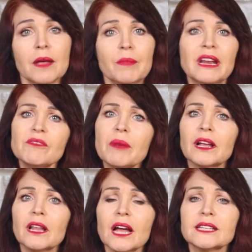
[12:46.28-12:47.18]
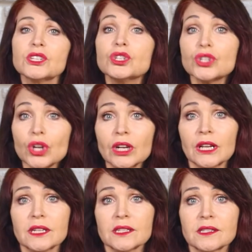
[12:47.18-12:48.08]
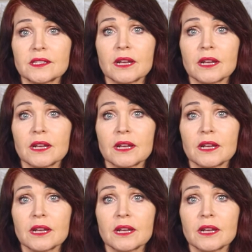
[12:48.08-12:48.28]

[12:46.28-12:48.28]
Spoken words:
Many of my clients are journalists,